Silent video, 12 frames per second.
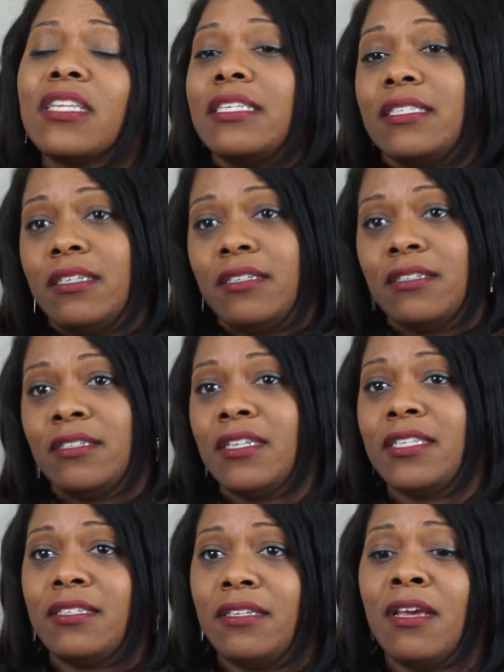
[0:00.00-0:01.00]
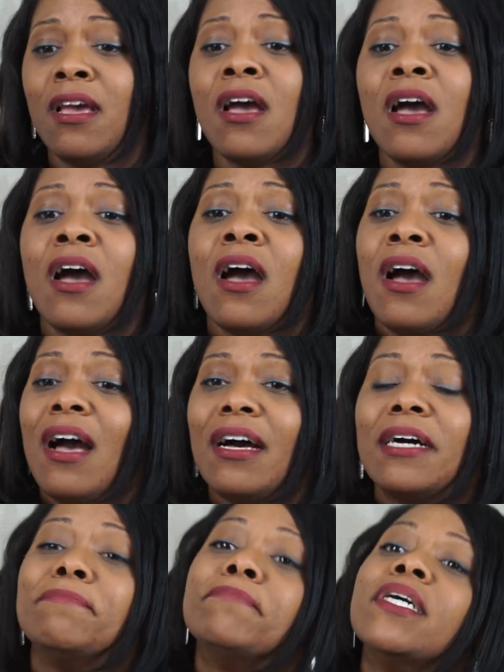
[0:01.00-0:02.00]
listen.
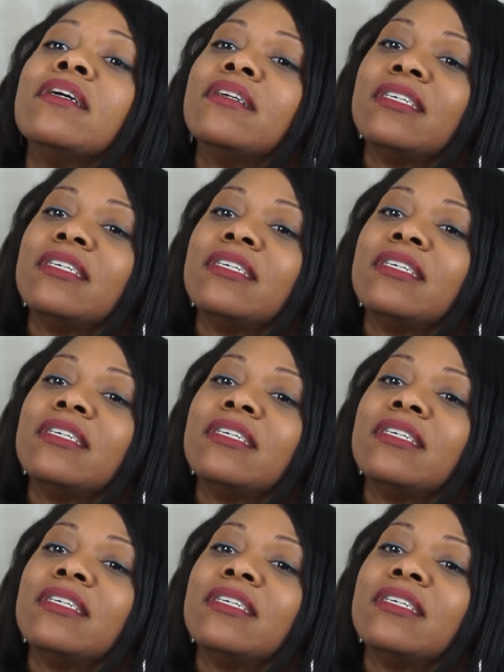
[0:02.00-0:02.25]
I